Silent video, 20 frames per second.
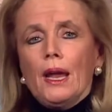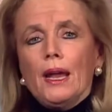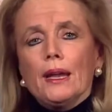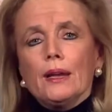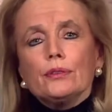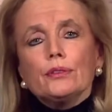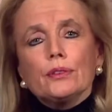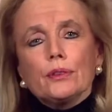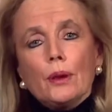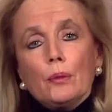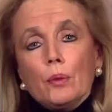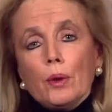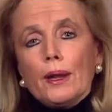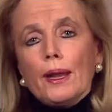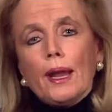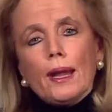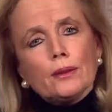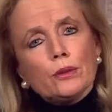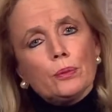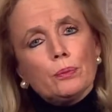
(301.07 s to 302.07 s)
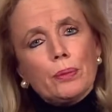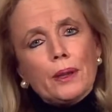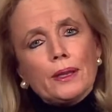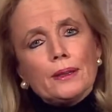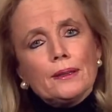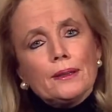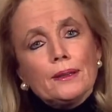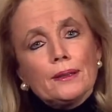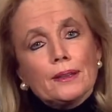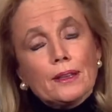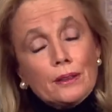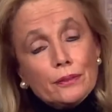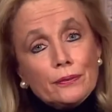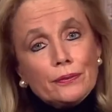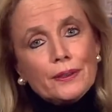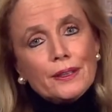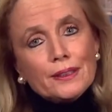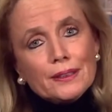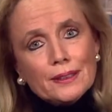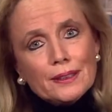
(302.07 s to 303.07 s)
If someone has been
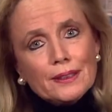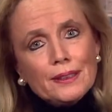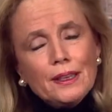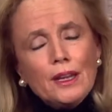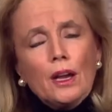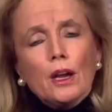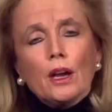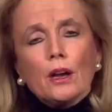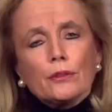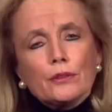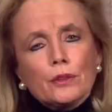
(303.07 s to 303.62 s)
convicted of